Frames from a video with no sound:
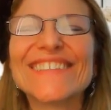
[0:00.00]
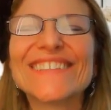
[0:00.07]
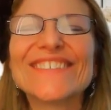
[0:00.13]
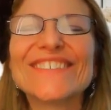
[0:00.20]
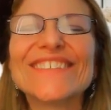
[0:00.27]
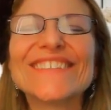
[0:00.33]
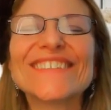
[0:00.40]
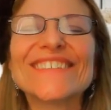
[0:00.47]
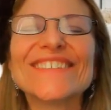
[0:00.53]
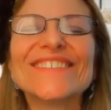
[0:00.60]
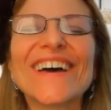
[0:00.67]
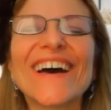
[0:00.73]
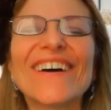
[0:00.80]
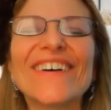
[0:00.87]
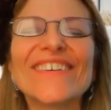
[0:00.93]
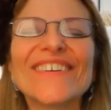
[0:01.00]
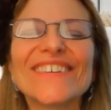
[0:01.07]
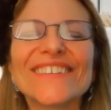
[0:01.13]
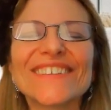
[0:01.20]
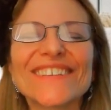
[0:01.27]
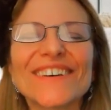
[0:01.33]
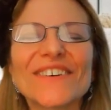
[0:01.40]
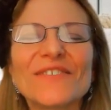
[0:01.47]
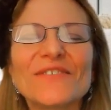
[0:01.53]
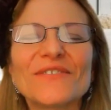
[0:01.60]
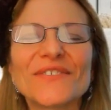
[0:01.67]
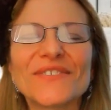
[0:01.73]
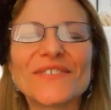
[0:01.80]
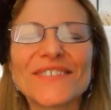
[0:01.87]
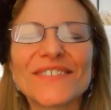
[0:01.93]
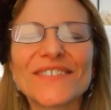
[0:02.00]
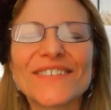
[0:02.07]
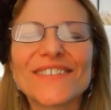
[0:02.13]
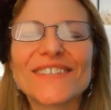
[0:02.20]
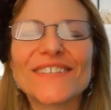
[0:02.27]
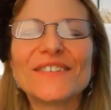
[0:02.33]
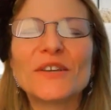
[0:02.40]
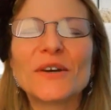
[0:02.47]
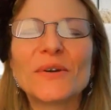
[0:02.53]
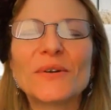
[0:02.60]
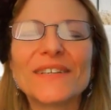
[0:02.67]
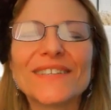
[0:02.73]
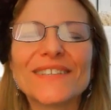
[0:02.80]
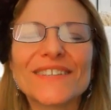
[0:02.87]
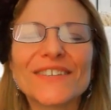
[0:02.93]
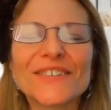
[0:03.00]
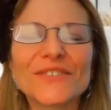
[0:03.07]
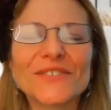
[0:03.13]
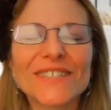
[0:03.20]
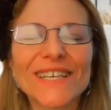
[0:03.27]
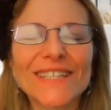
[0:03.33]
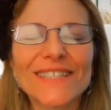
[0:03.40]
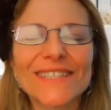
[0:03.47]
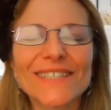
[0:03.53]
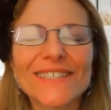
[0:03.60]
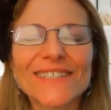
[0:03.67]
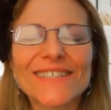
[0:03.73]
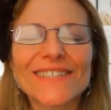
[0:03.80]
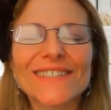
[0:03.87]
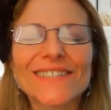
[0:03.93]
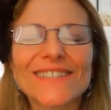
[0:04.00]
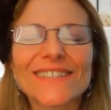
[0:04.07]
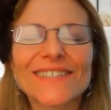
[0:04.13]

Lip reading: So just allow yourself to notice those senses.